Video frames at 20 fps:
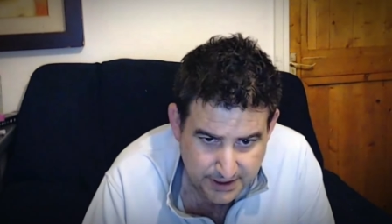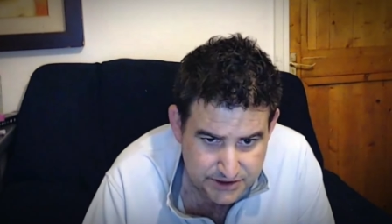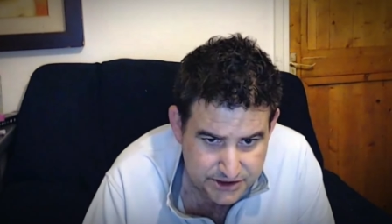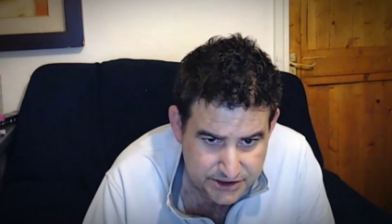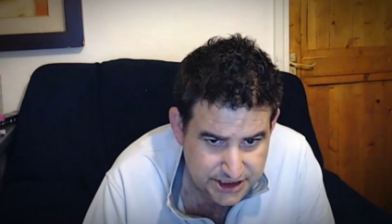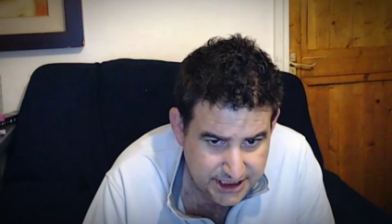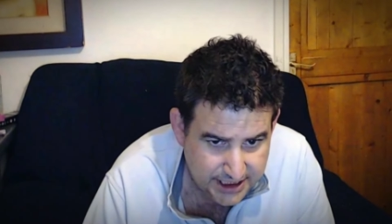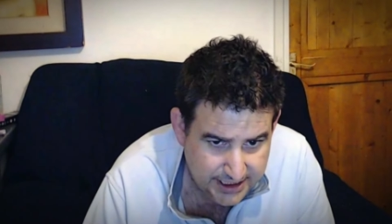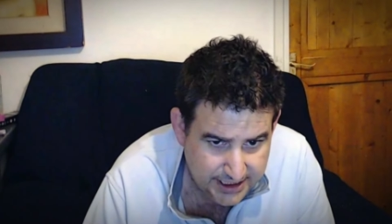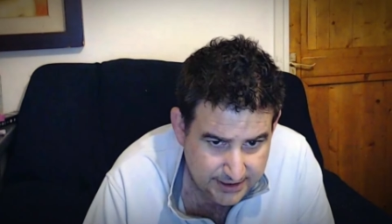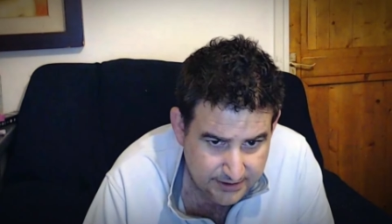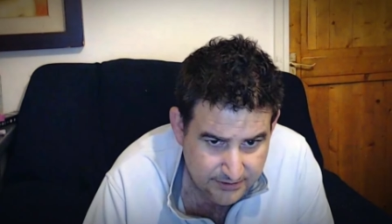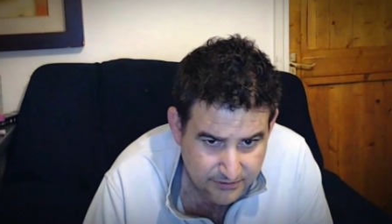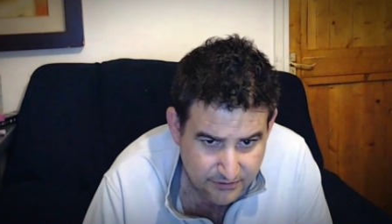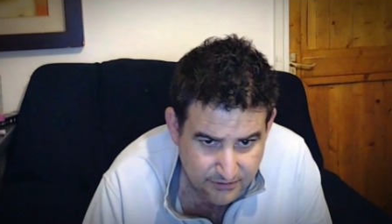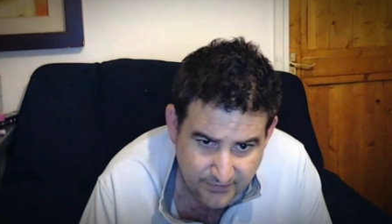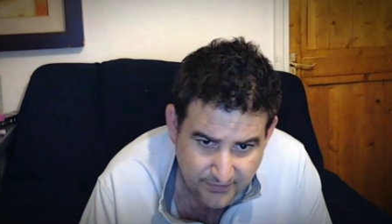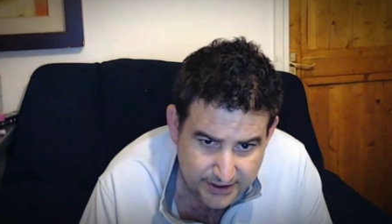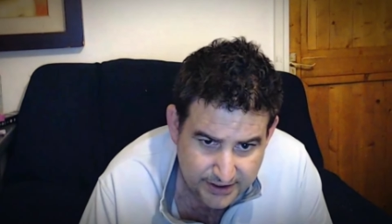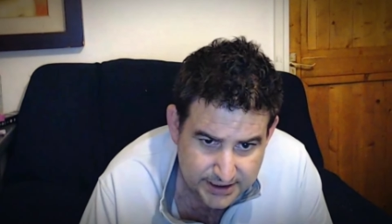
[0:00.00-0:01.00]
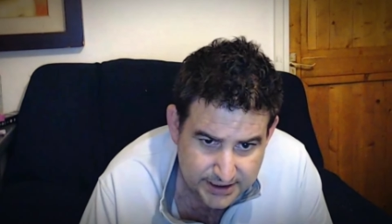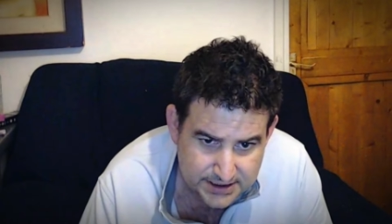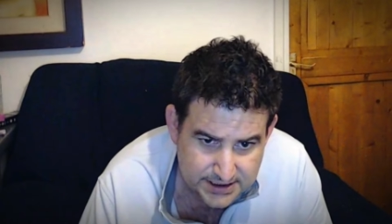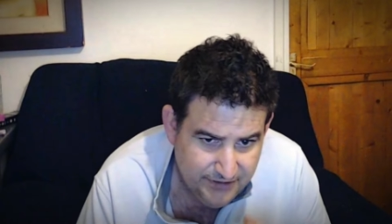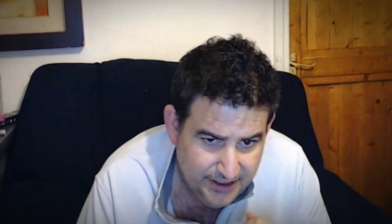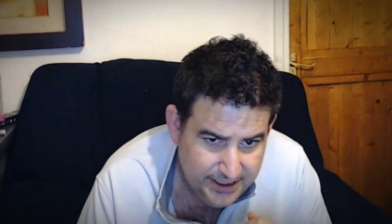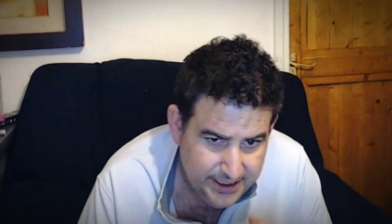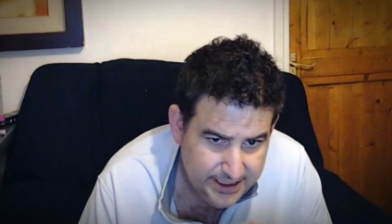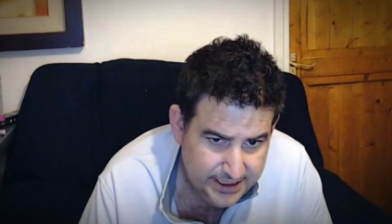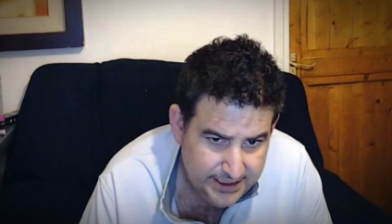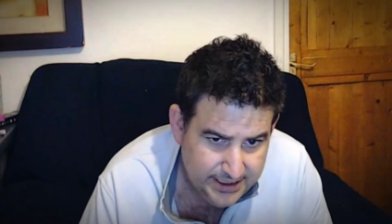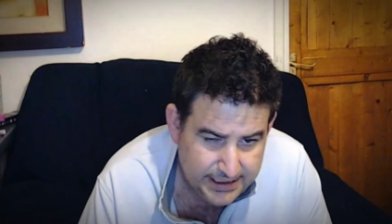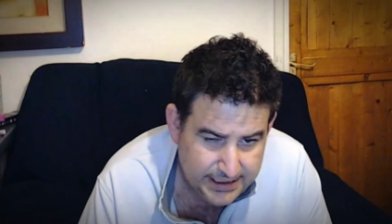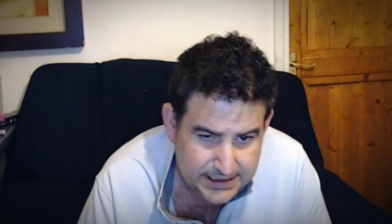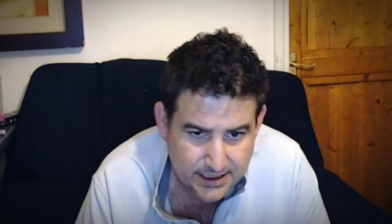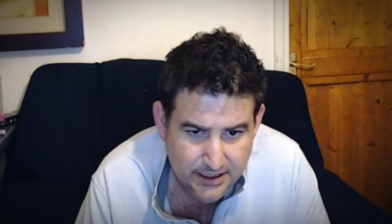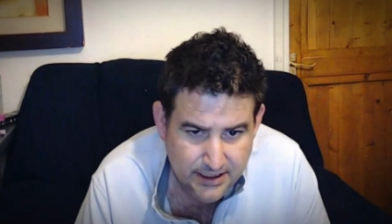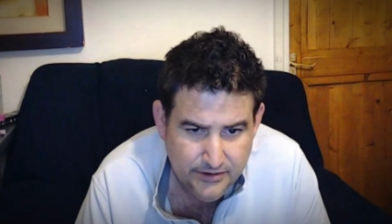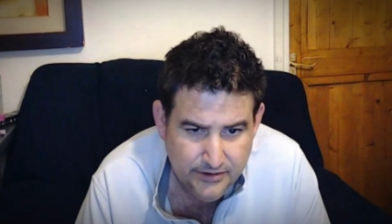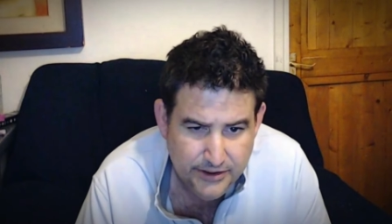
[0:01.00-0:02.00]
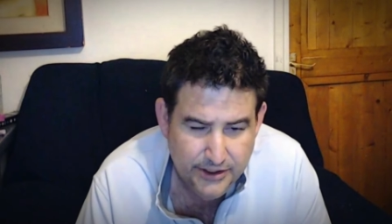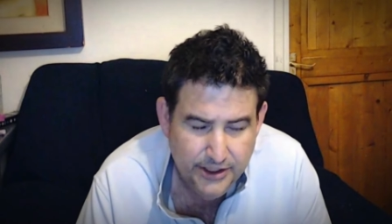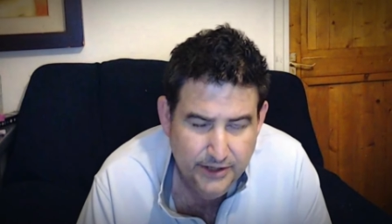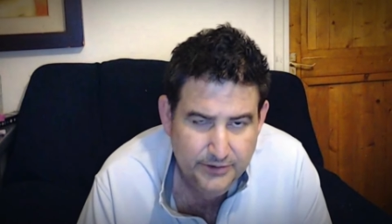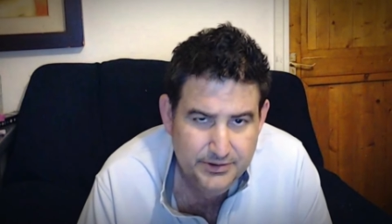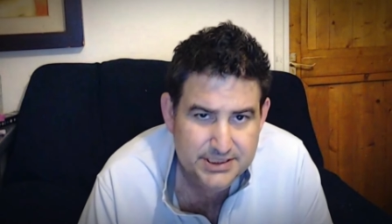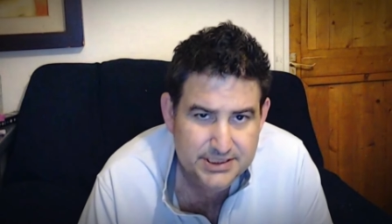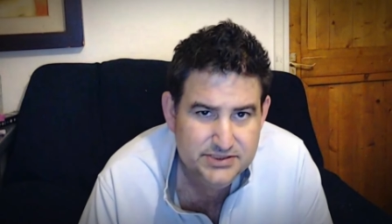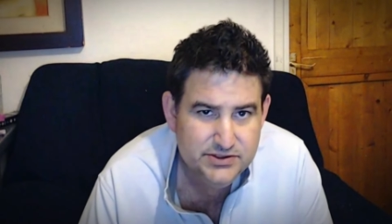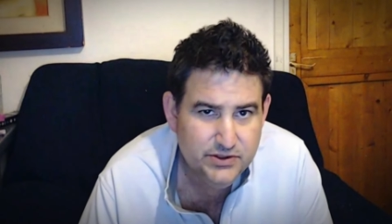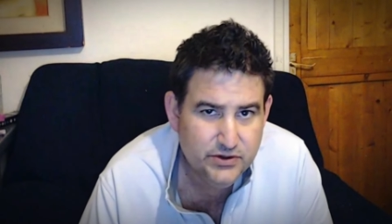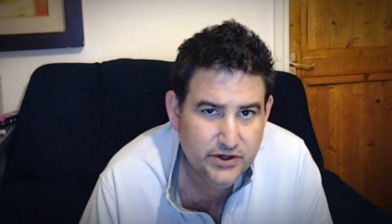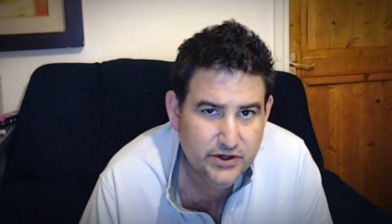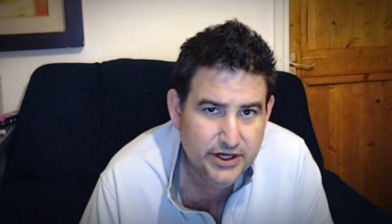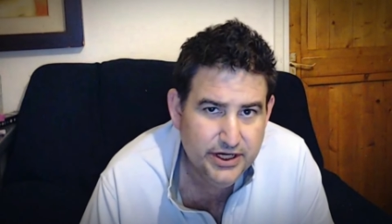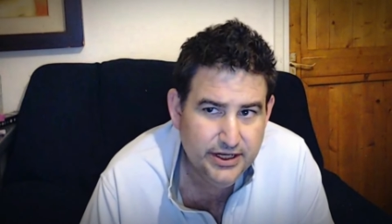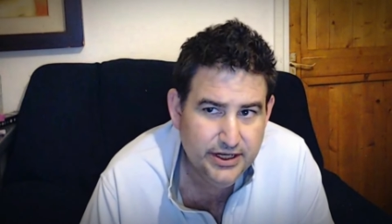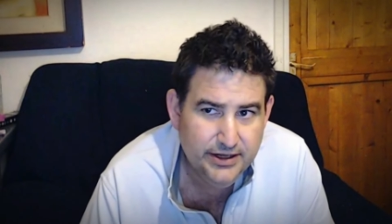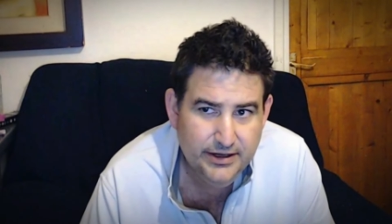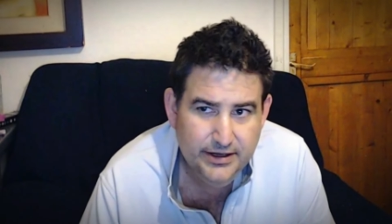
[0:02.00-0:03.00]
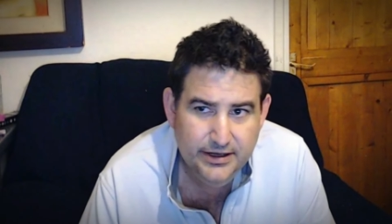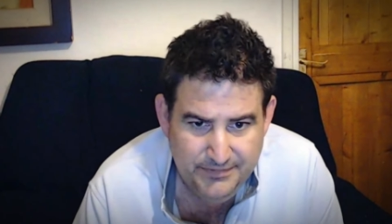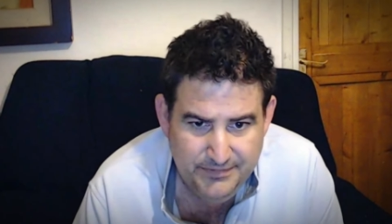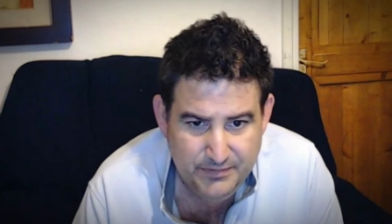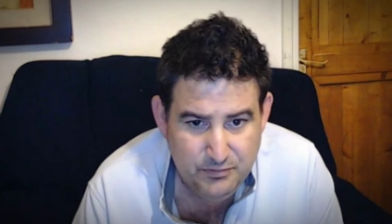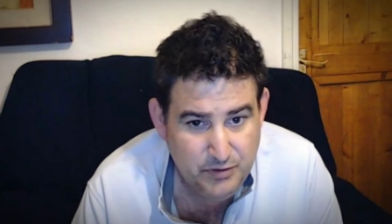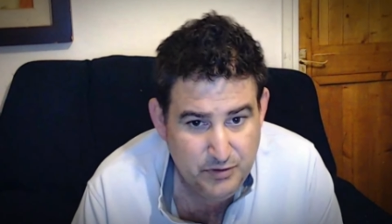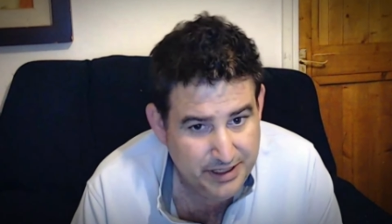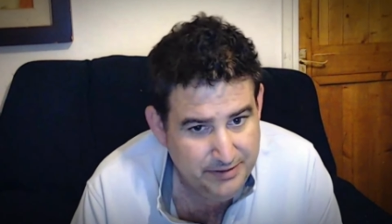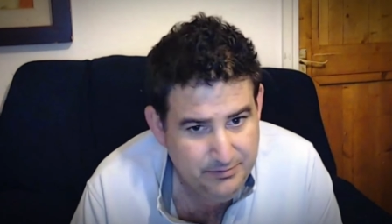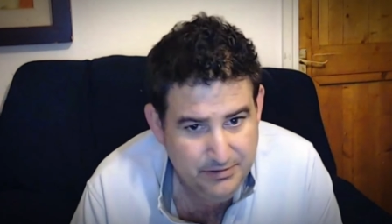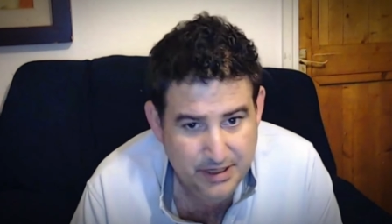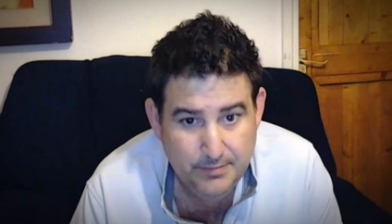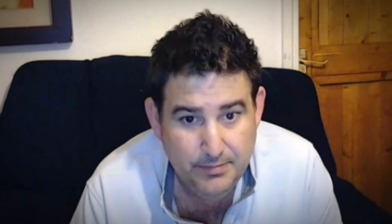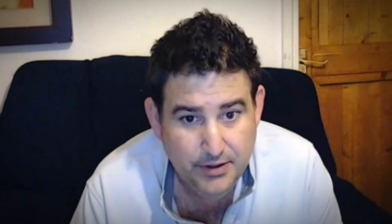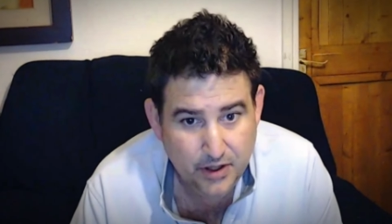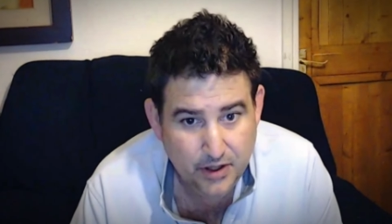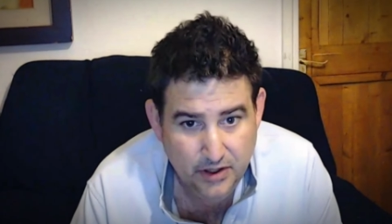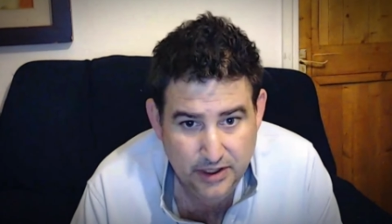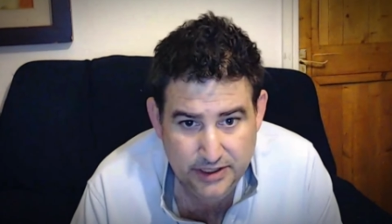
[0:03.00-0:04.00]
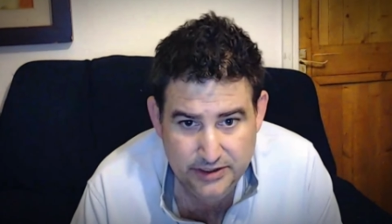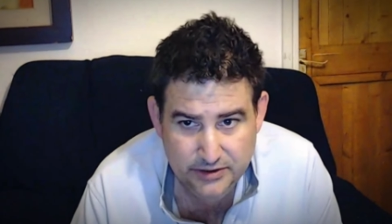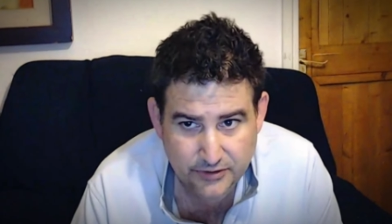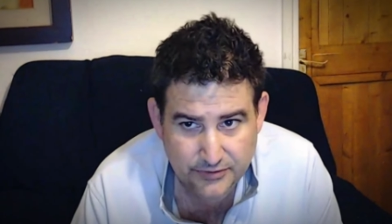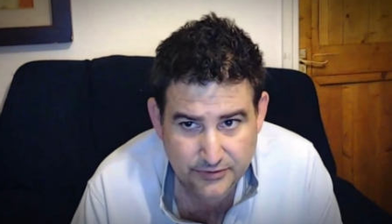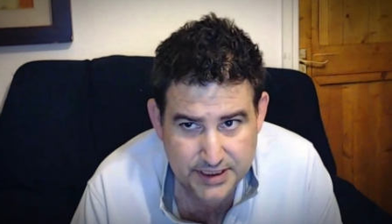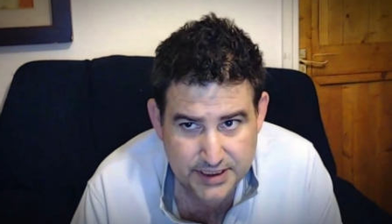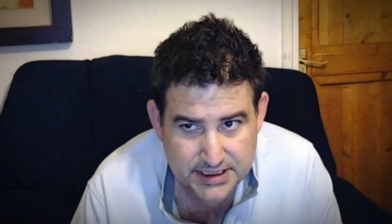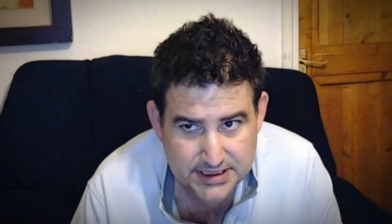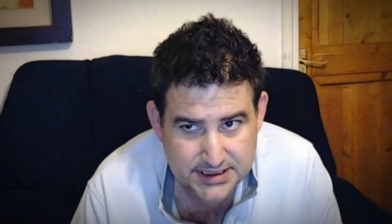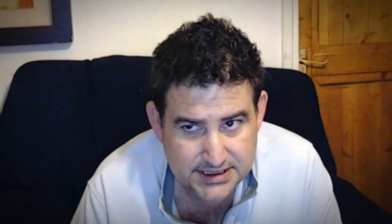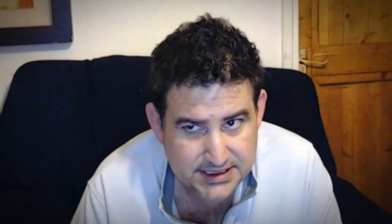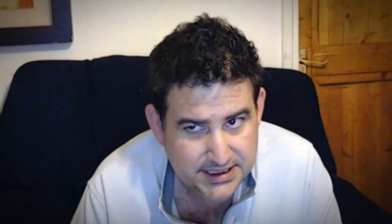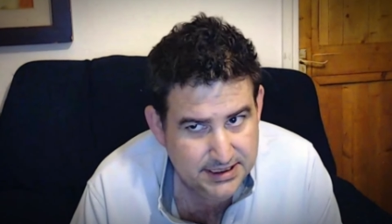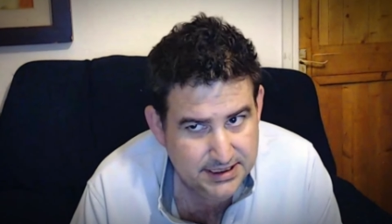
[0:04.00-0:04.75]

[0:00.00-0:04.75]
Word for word: punching, fight, ready to go. You know, it's not going to, we're, we're behind on this.